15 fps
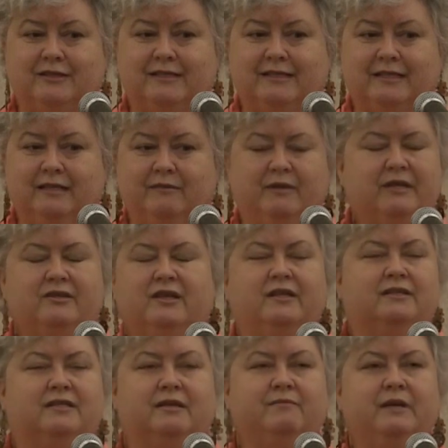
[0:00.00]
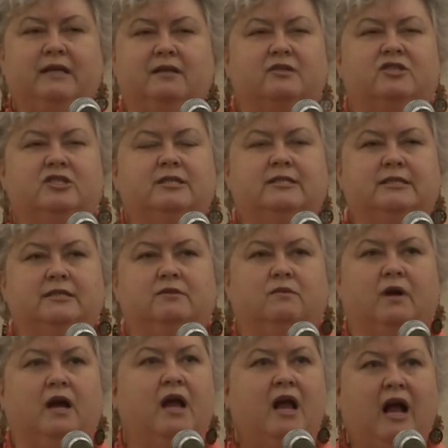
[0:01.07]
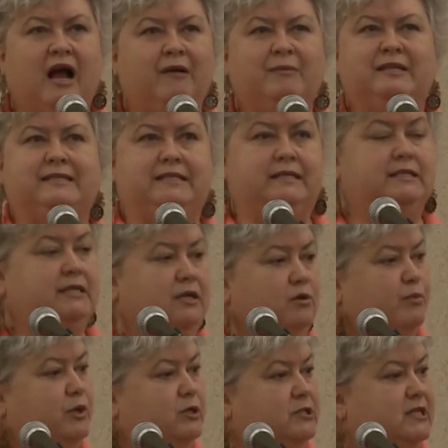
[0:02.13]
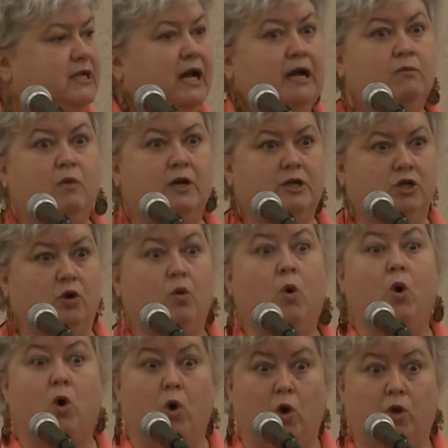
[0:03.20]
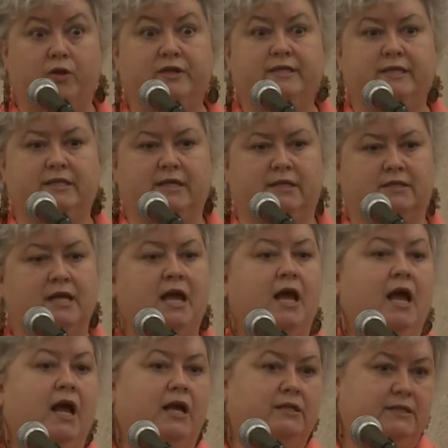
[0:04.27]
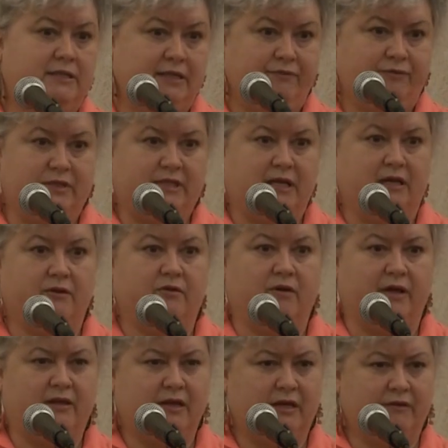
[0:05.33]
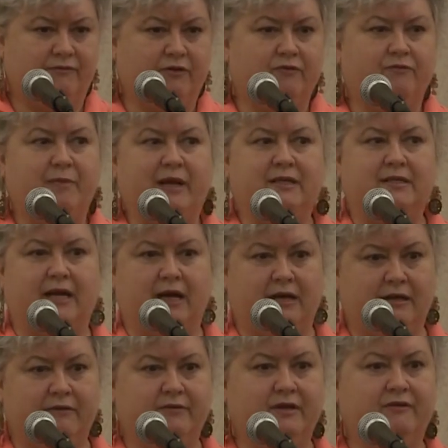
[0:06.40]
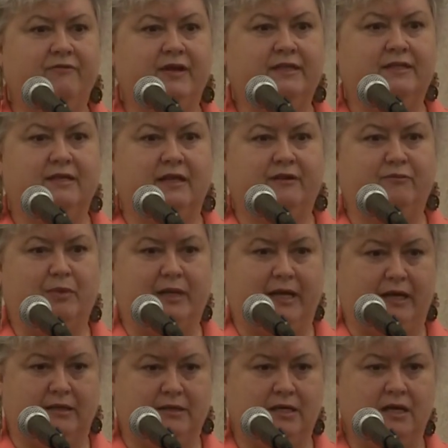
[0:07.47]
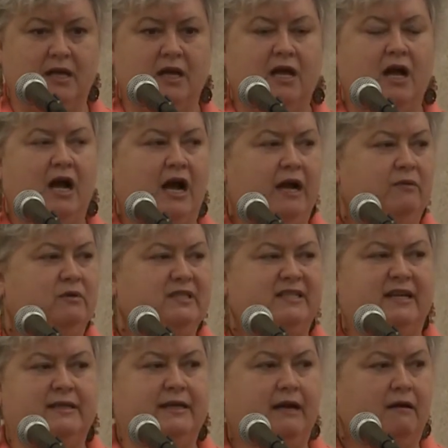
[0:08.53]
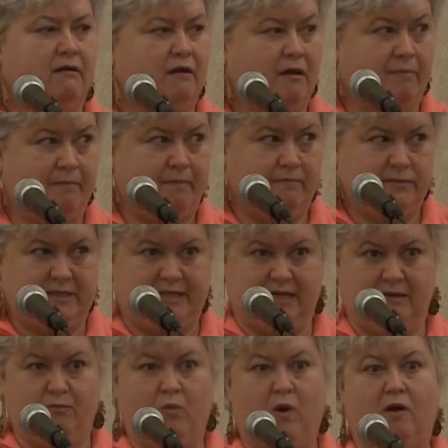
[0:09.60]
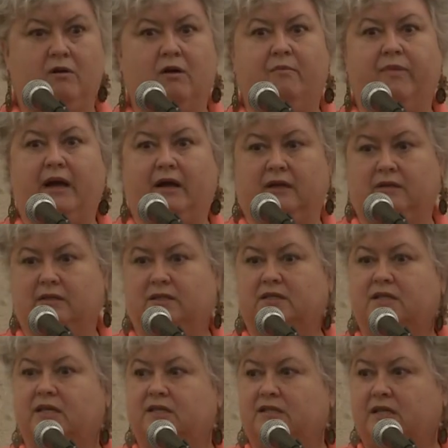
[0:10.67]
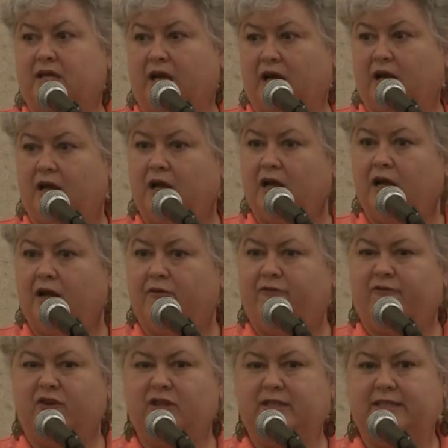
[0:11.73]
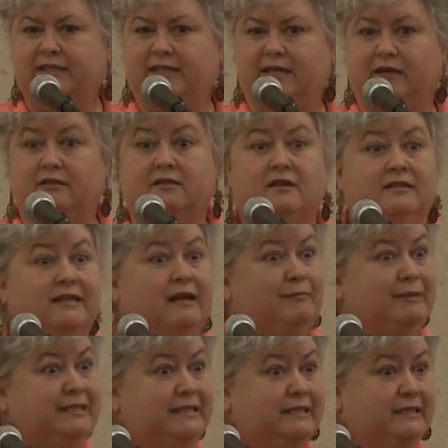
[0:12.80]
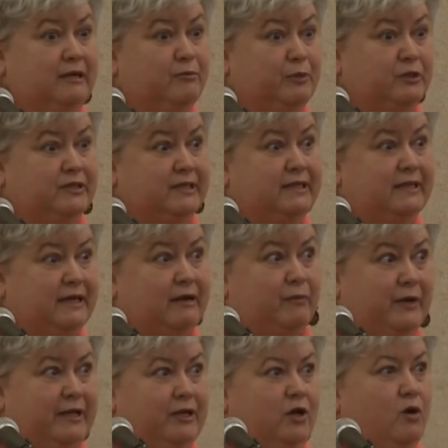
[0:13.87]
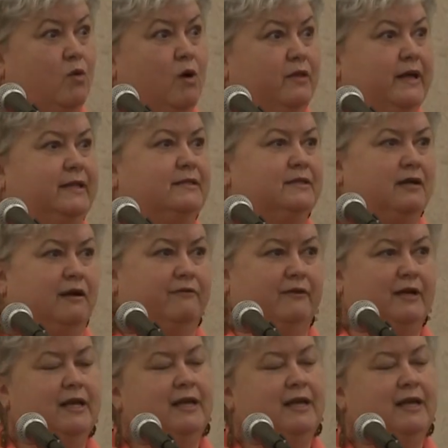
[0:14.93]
the team? To me, there's nothing, I'm a detail person. I want to know all the details. Steve will tell you, I think if you've been to any of the events that I've planned, I will send out a team welcome packet that's this thick, full of details, because I'm a detail person and I want to know all that stuff.